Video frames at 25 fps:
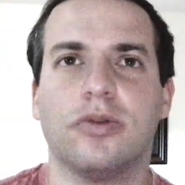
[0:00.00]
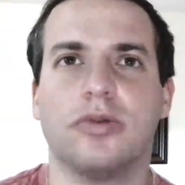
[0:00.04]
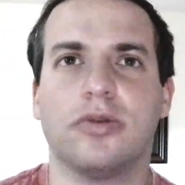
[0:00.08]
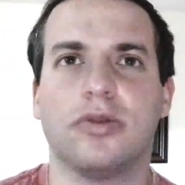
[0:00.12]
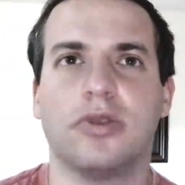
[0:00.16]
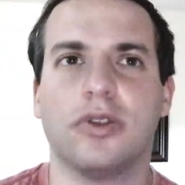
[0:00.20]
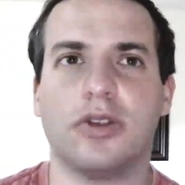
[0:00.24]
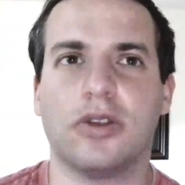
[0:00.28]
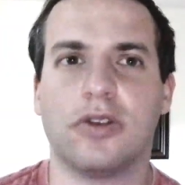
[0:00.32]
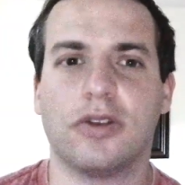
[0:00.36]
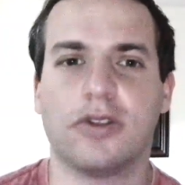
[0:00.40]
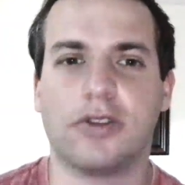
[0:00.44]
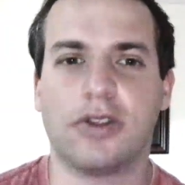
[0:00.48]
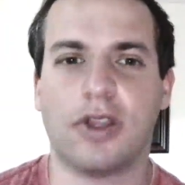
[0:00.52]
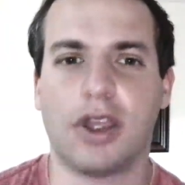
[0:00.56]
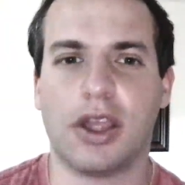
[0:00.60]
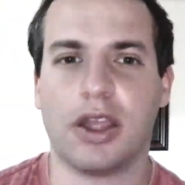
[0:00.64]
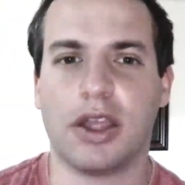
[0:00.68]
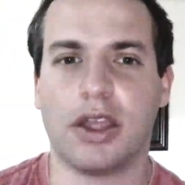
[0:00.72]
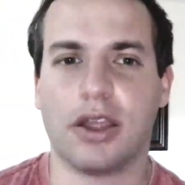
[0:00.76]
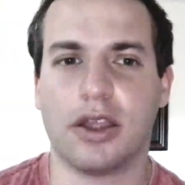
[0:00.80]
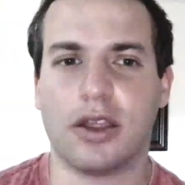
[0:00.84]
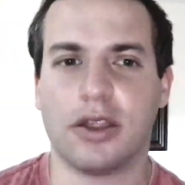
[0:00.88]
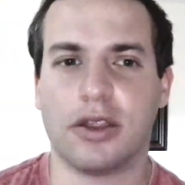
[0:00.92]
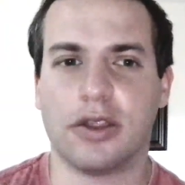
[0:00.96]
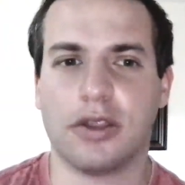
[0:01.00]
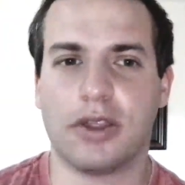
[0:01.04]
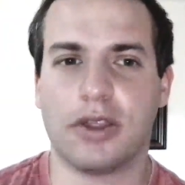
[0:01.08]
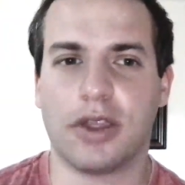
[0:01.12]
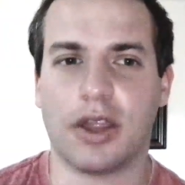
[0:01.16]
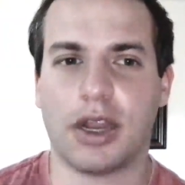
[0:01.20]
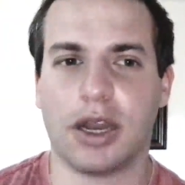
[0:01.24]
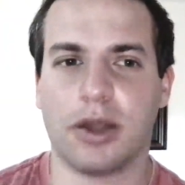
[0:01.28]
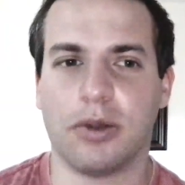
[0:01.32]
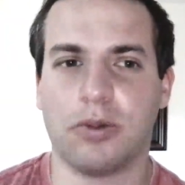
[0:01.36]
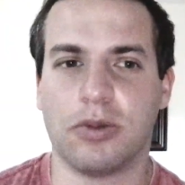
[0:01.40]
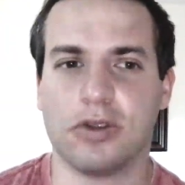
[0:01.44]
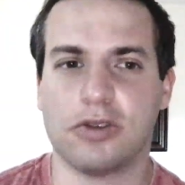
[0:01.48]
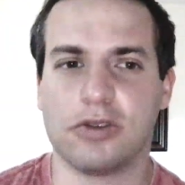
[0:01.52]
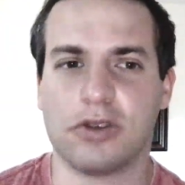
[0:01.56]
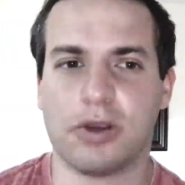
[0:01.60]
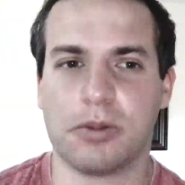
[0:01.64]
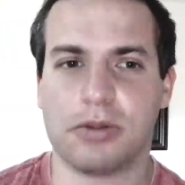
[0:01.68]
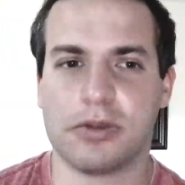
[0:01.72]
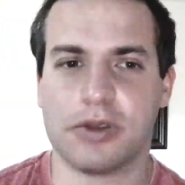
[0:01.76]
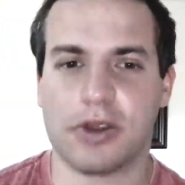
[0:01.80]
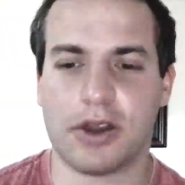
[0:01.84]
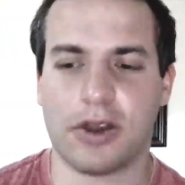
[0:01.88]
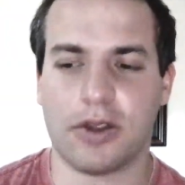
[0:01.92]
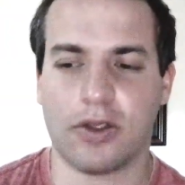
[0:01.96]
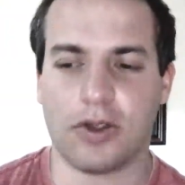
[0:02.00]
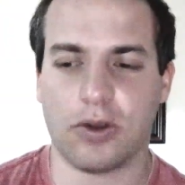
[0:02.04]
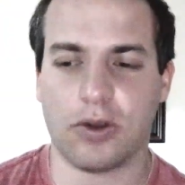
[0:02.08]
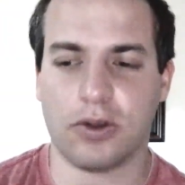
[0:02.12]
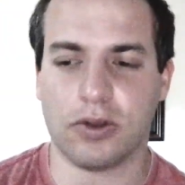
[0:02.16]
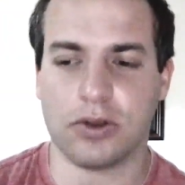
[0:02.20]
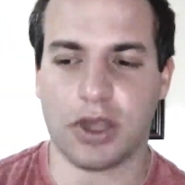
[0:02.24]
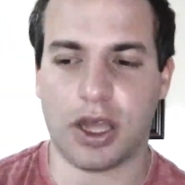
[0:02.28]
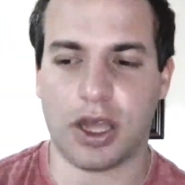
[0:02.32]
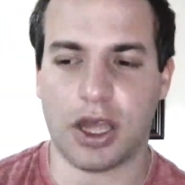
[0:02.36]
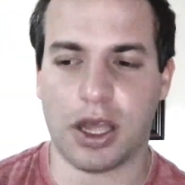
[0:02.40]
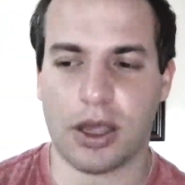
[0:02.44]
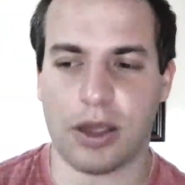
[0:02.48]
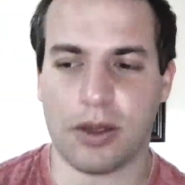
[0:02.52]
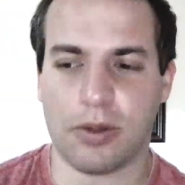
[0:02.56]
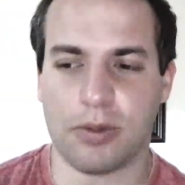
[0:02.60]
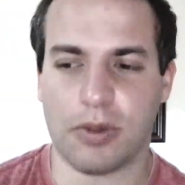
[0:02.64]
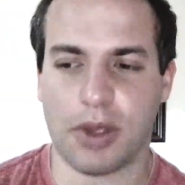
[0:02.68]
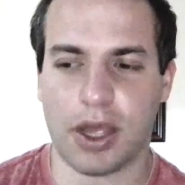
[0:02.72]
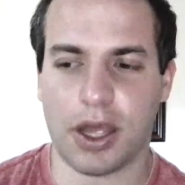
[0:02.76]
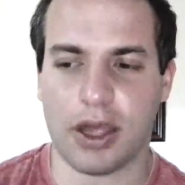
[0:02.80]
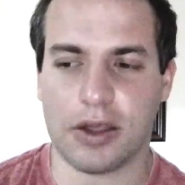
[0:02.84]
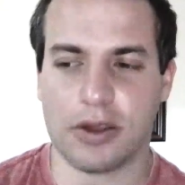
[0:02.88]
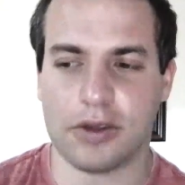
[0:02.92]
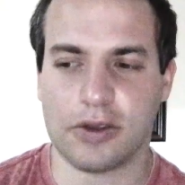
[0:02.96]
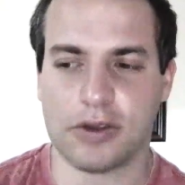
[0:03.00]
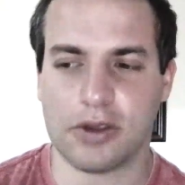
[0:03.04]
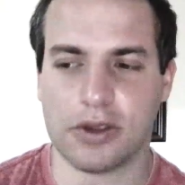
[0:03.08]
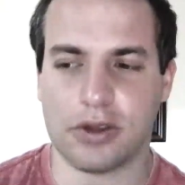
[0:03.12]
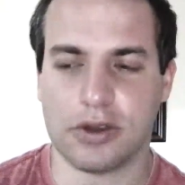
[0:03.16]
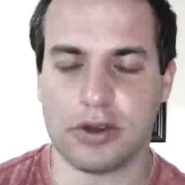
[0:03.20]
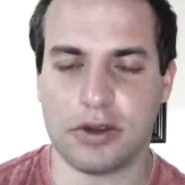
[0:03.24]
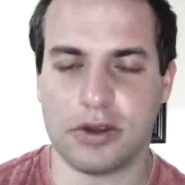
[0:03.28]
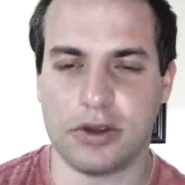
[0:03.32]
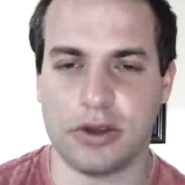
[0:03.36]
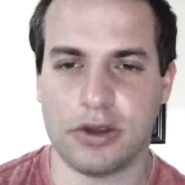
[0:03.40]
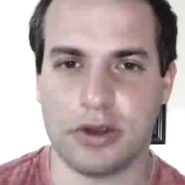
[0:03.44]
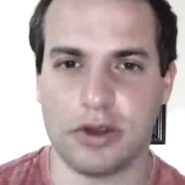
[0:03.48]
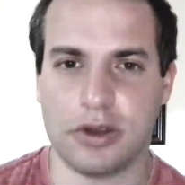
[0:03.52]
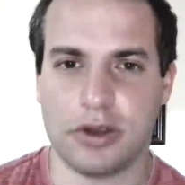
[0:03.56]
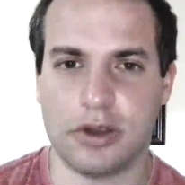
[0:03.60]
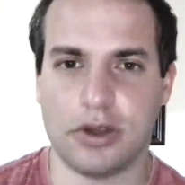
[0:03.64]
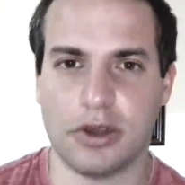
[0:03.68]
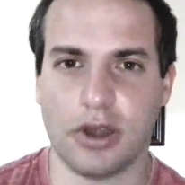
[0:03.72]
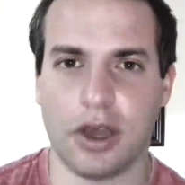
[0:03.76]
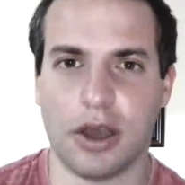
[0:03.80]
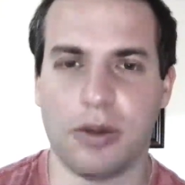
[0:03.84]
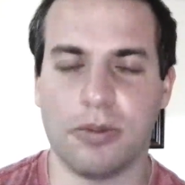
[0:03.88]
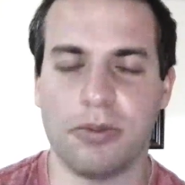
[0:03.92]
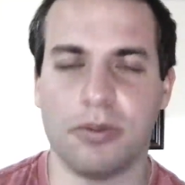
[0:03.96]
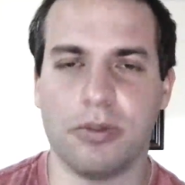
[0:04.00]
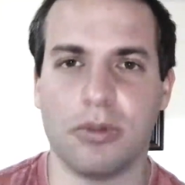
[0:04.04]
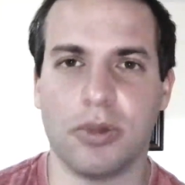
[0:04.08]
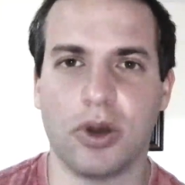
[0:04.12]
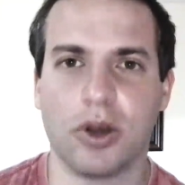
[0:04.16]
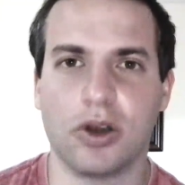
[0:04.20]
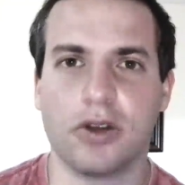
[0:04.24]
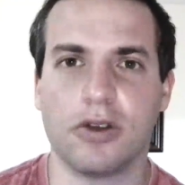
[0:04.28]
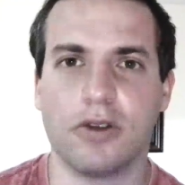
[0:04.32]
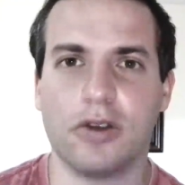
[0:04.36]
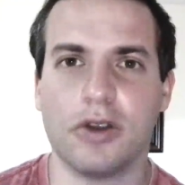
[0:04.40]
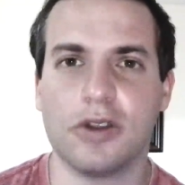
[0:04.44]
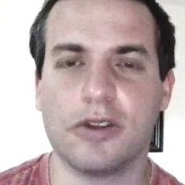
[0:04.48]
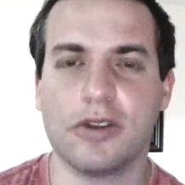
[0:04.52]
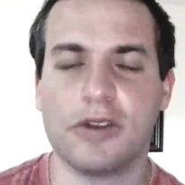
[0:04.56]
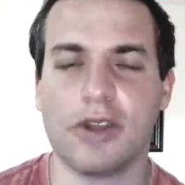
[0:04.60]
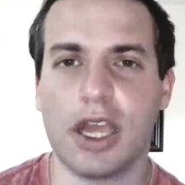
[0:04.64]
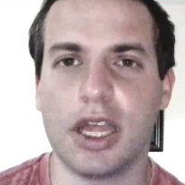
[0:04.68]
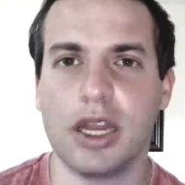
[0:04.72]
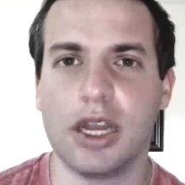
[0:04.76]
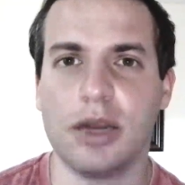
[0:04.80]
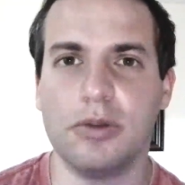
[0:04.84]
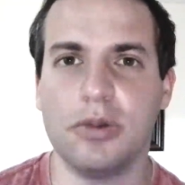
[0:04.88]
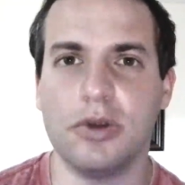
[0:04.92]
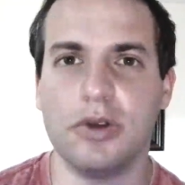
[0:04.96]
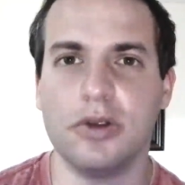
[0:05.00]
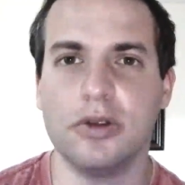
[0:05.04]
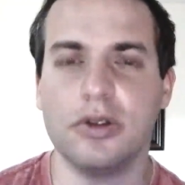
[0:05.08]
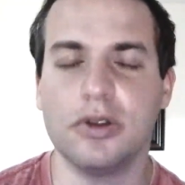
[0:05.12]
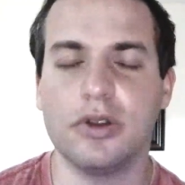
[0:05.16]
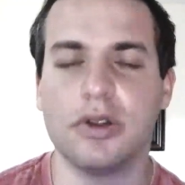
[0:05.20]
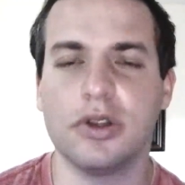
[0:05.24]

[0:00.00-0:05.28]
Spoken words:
you're saying that I was represented the whole time as a dumb, murderous animal?